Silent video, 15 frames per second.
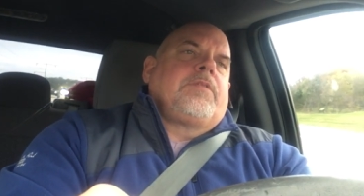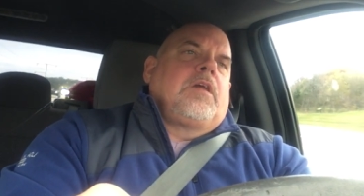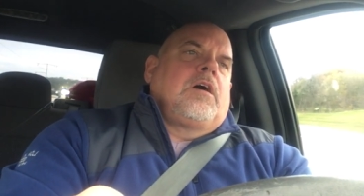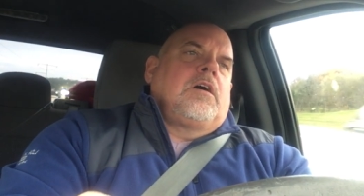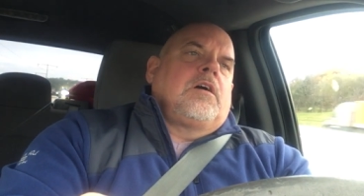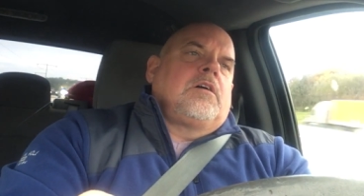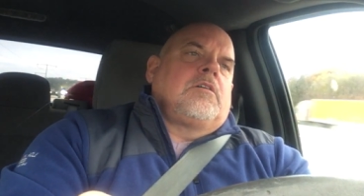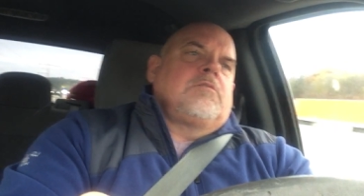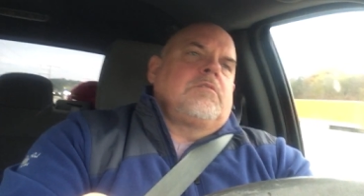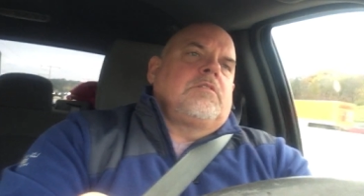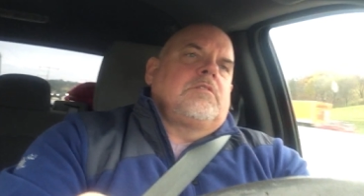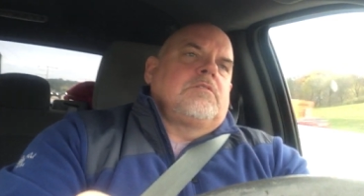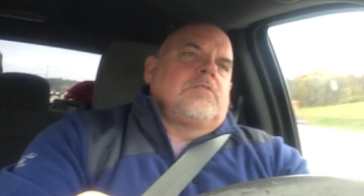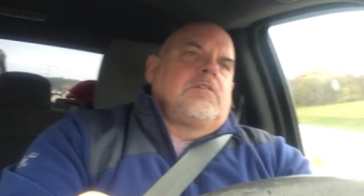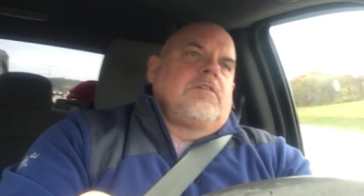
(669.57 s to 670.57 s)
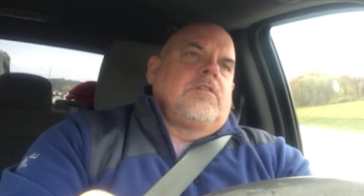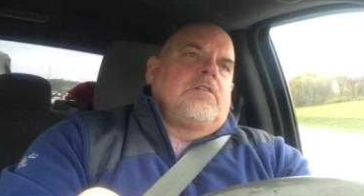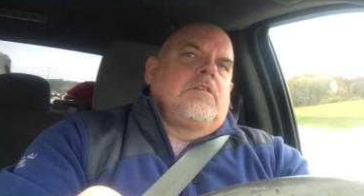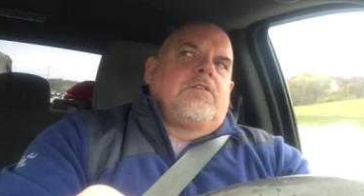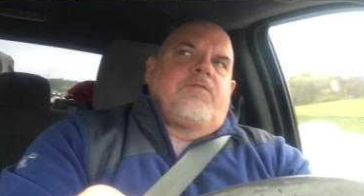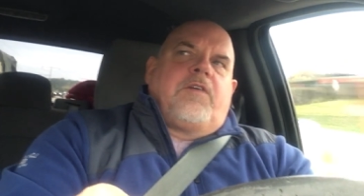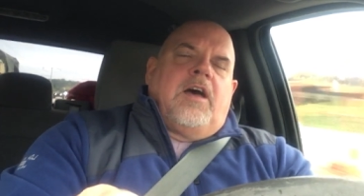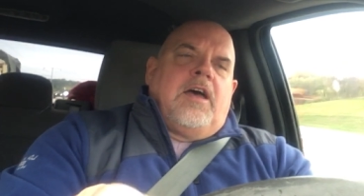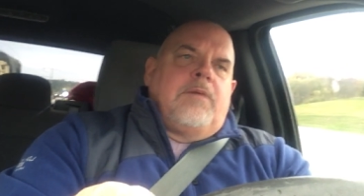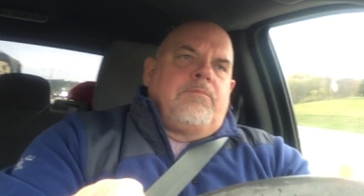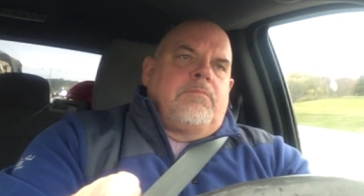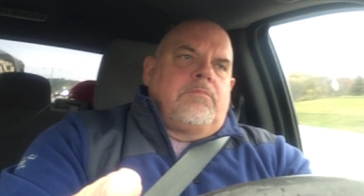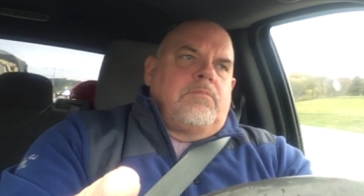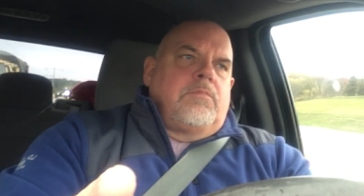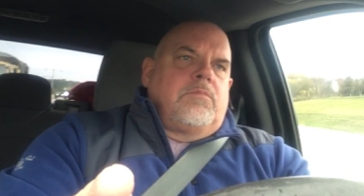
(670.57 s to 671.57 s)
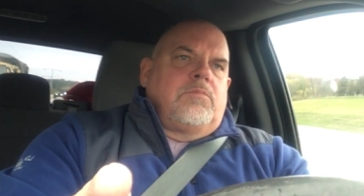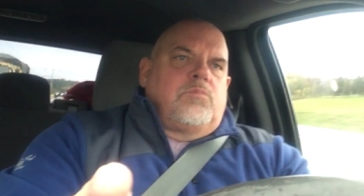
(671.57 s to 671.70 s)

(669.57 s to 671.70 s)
Uh, if I'm